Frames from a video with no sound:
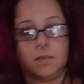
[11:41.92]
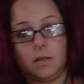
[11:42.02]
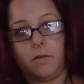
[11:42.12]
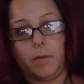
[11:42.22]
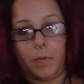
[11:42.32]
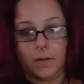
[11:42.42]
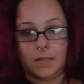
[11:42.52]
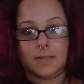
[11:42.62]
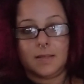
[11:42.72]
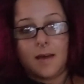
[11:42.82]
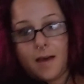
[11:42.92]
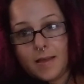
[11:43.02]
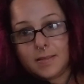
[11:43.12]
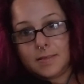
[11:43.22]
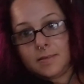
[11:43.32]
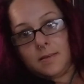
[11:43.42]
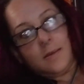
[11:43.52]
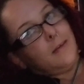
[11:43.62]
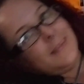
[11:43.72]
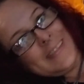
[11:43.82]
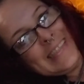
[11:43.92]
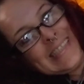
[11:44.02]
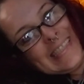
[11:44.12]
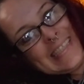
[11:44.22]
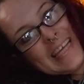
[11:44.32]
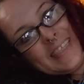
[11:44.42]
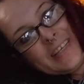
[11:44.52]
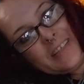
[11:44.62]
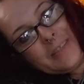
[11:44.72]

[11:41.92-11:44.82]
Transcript: Creep on these nuts. Like, share,